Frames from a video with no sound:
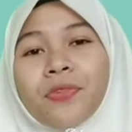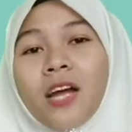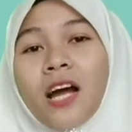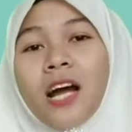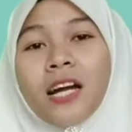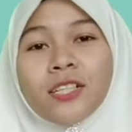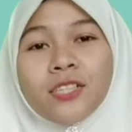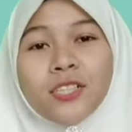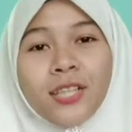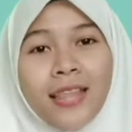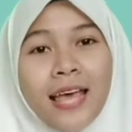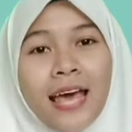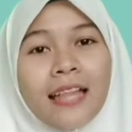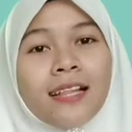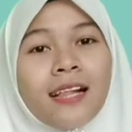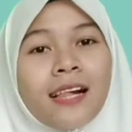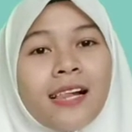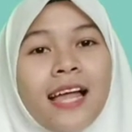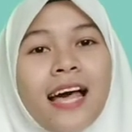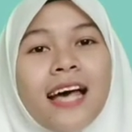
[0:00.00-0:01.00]
Are you done,
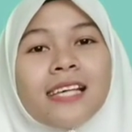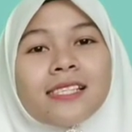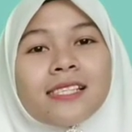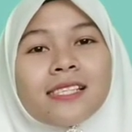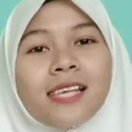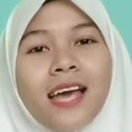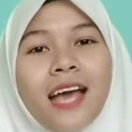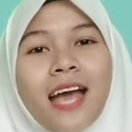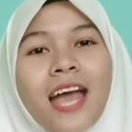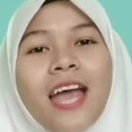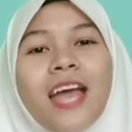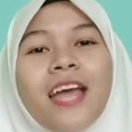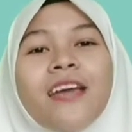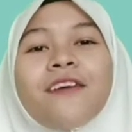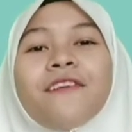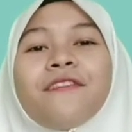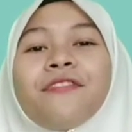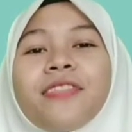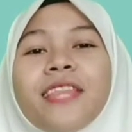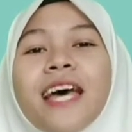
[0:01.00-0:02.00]
class?
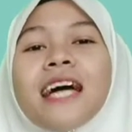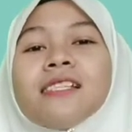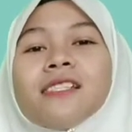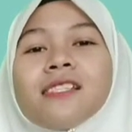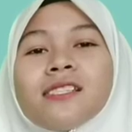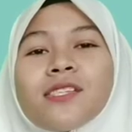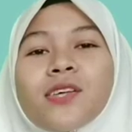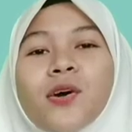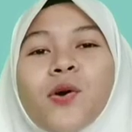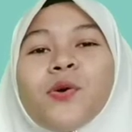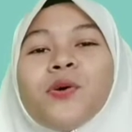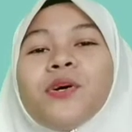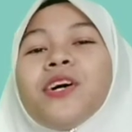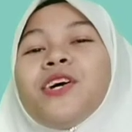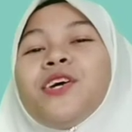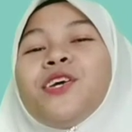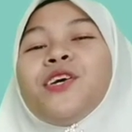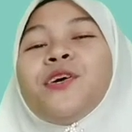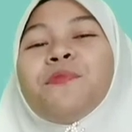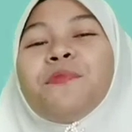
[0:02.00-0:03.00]
If that's so,
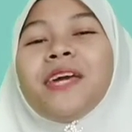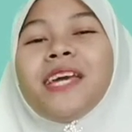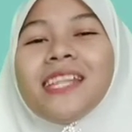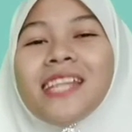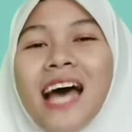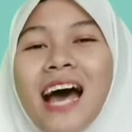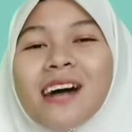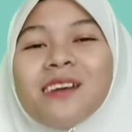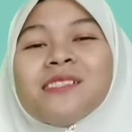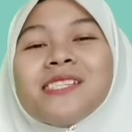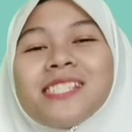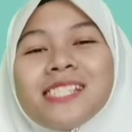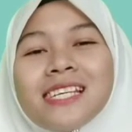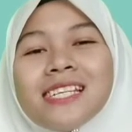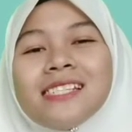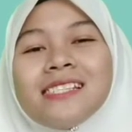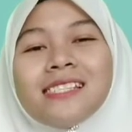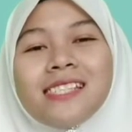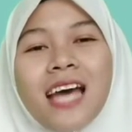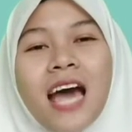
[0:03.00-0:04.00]
you may now sit
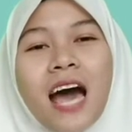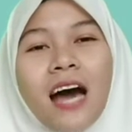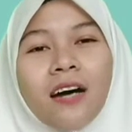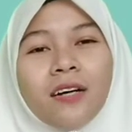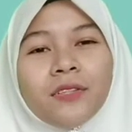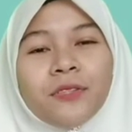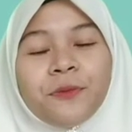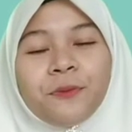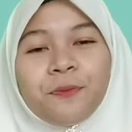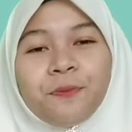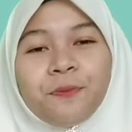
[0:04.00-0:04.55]
down.